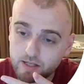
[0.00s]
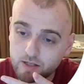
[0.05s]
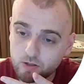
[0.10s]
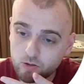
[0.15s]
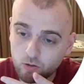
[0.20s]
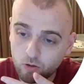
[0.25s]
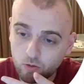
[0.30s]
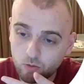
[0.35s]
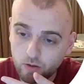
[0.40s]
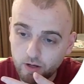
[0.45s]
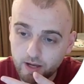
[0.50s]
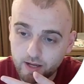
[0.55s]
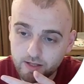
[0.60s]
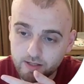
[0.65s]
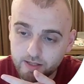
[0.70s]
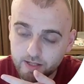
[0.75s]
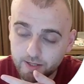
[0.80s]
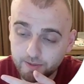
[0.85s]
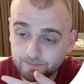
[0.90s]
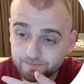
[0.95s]
So
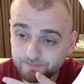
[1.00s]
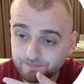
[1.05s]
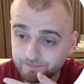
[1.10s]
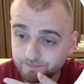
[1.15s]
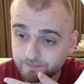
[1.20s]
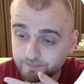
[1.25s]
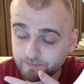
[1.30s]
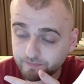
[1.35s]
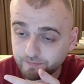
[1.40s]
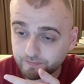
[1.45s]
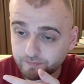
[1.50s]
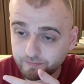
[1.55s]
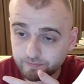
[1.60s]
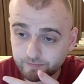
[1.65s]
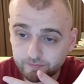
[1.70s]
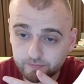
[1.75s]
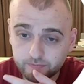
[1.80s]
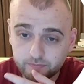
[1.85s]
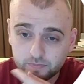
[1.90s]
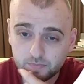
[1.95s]
Eze
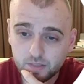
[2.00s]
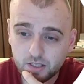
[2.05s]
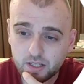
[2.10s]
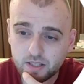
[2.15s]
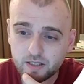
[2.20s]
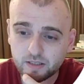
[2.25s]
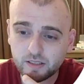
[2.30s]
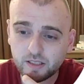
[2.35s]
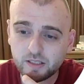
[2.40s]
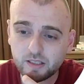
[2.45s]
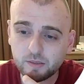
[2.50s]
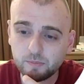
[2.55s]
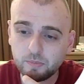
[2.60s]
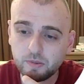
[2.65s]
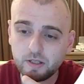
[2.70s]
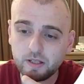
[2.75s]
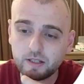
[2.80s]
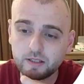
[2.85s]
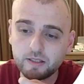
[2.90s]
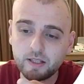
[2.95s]
is another
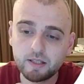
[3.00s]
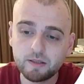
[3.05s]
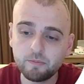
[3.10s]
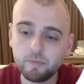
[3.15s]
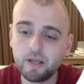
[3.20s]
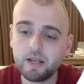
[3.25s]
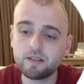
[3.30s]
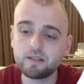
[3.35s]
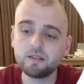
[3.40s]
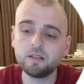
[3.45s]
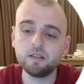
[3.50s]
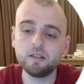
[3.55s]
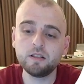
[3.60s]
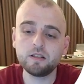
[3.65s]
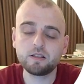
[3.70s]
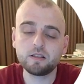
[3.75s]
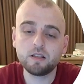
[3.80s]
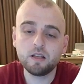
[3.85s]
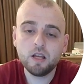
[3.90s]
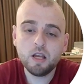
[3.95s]
player that makes the list.